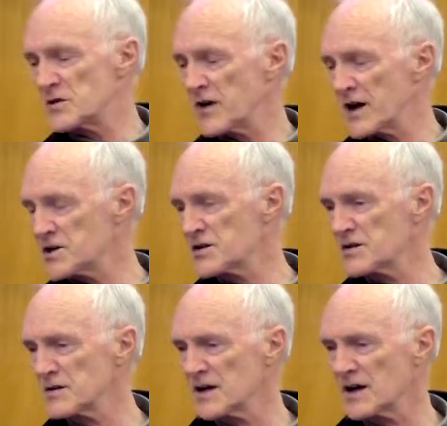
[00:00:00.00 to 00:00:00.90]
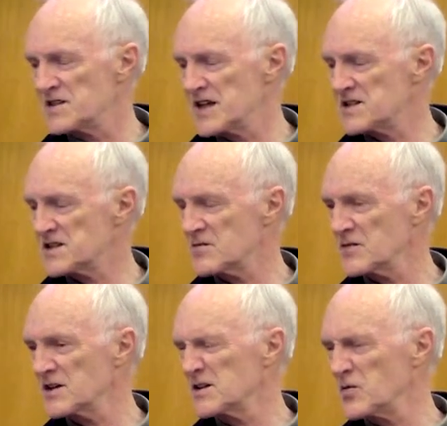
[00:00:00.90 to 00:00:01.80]
observation, test
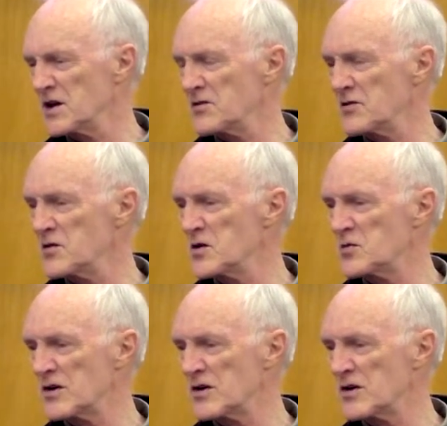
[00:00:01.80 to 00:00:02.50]
them in the peer review